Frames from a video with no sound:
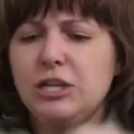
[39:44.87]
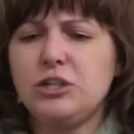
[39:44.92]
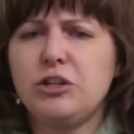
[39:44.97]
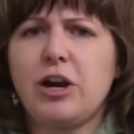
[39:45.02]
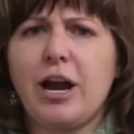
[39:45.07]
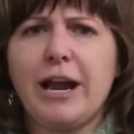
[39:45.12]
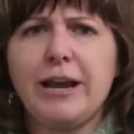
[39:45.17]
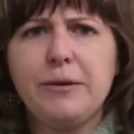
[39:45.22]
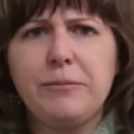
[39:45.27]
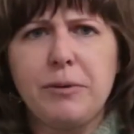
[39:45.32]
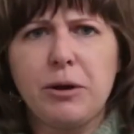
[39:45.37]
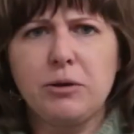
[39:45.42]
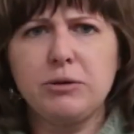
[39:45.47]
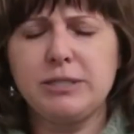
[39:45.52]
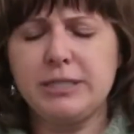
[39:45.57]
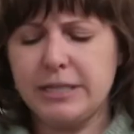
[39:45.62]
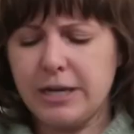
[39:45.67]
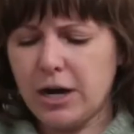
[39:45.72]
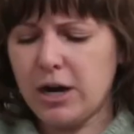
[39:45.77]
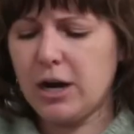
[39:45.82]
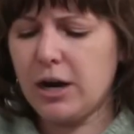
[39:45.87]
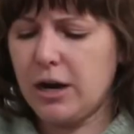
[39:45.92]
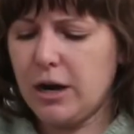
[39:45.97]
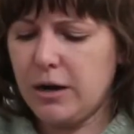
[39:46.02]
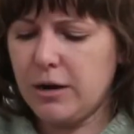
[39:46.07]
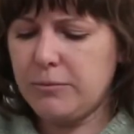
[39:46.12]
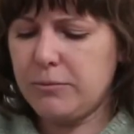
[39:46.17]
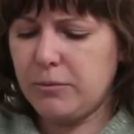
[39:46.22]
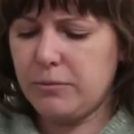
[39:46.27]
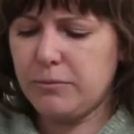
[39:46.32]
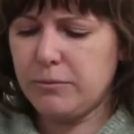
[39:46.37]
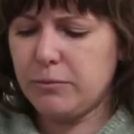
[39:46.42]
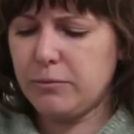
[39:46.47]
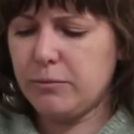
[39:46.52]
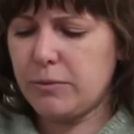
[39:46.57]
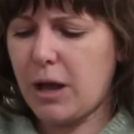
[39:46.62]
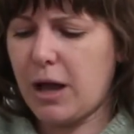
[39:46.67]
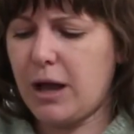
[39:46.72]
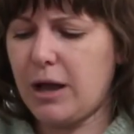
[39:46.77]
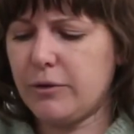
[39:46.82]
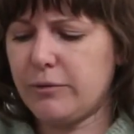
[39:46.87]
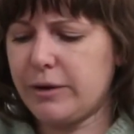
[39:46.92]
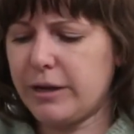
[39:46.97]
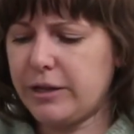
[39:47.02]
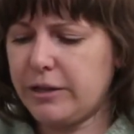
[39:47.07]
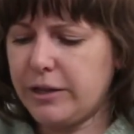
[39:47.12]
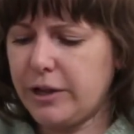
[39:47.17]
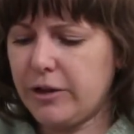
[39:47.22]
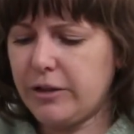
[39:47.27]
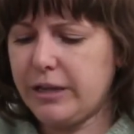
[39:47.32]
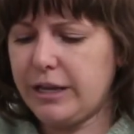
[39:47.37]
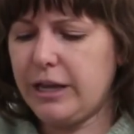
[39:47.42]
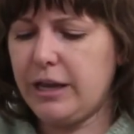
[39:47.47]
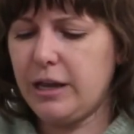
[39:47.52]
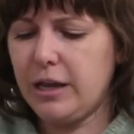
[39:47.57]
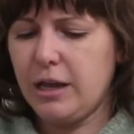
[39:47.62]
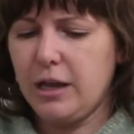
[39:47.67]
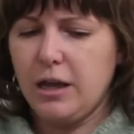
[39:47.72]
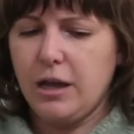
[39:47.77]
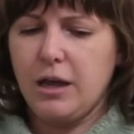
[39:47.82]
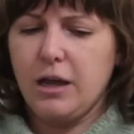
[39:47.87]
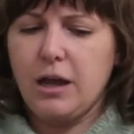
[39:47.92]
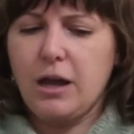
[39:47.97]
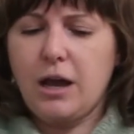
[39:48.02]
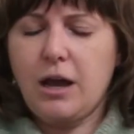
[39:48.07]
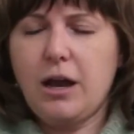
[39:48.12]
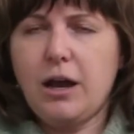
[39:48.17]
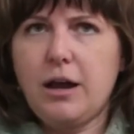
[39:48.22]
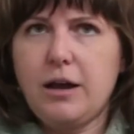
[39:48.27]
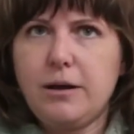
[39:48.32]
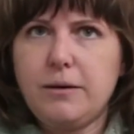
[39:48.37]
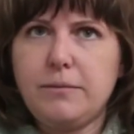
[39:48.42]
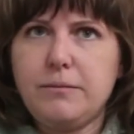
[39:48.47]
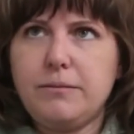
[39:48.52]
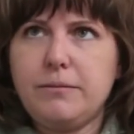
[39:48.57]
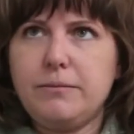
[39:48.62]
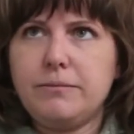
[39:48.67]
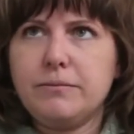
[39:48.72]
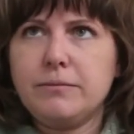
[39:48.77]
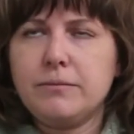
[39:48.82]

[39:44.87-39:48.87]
try and post there regularly. I